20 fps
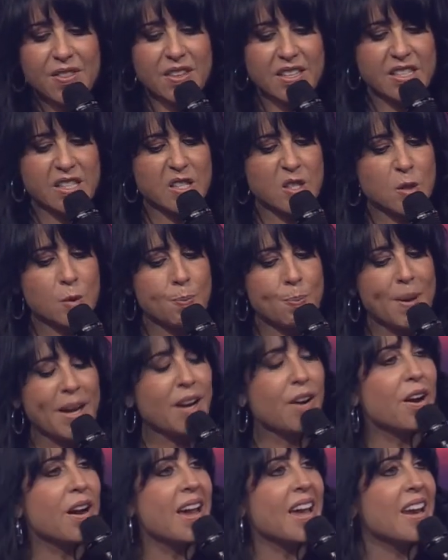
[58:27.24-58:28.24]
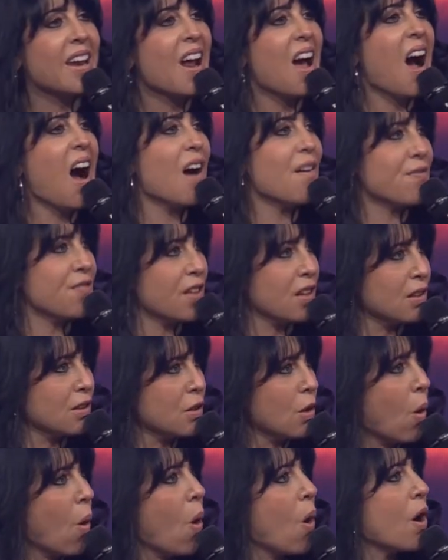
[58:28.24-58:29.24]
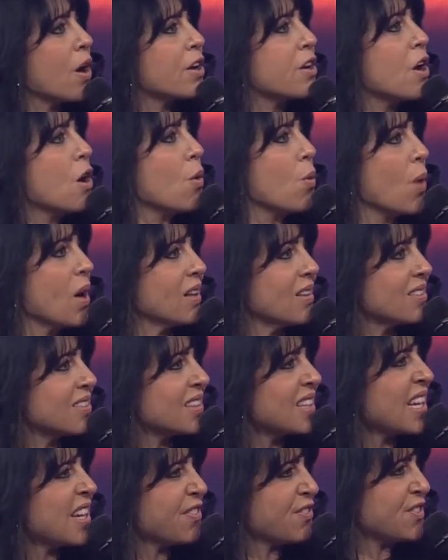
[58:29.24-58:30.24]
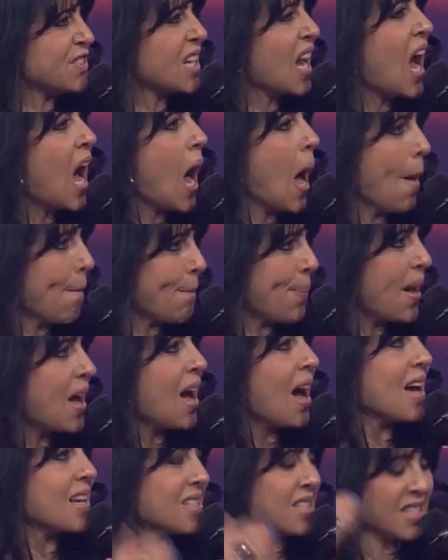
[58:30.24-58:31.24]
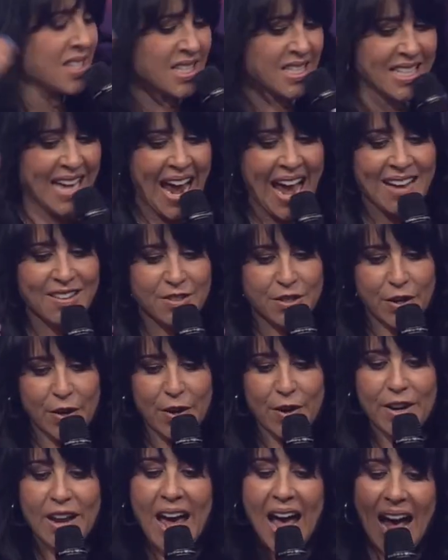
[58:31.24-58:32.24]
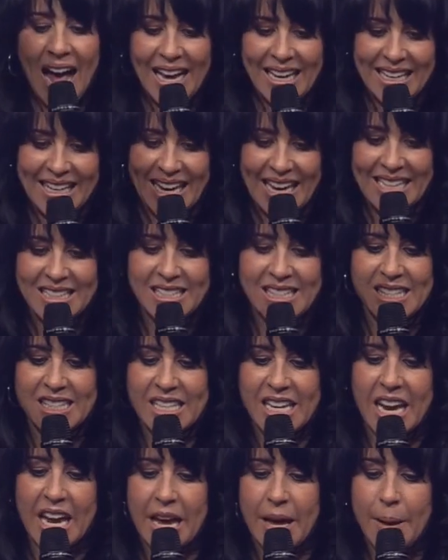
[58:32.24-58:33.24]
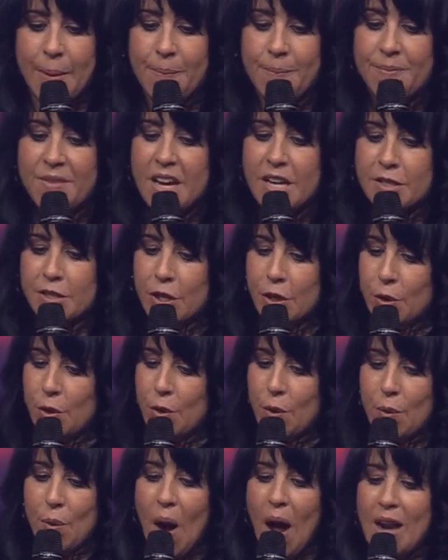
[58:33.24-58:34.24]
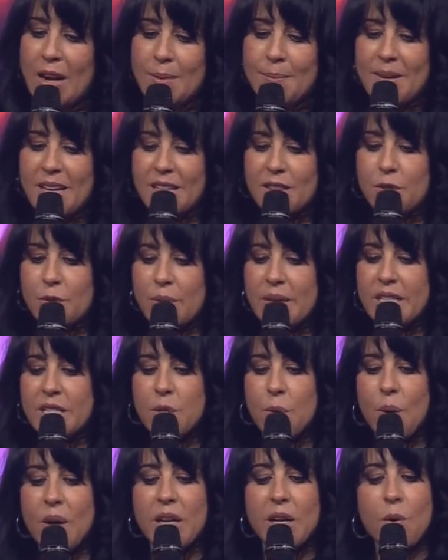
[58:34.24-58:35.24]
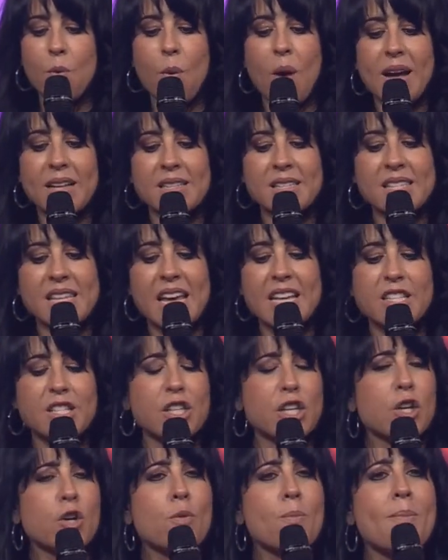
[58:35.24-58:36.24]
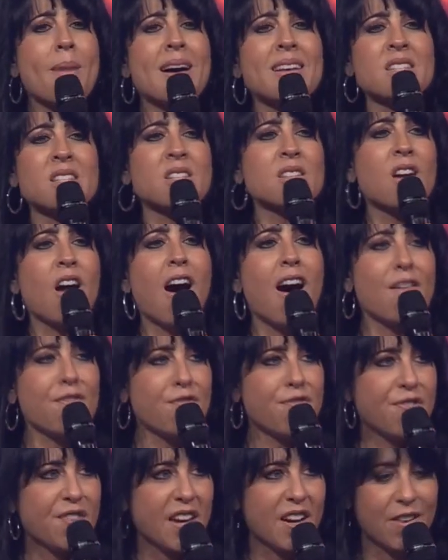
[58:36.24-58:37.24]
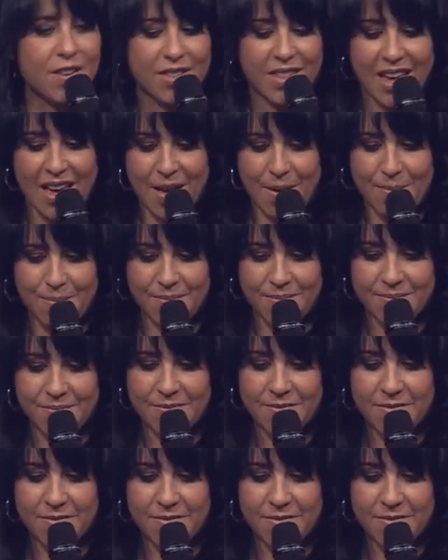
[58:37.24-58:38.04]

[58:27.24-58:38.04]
the Spirit of the Lord will lift up a standard against him. Deuteronomy 3:21 says, you must not fear them,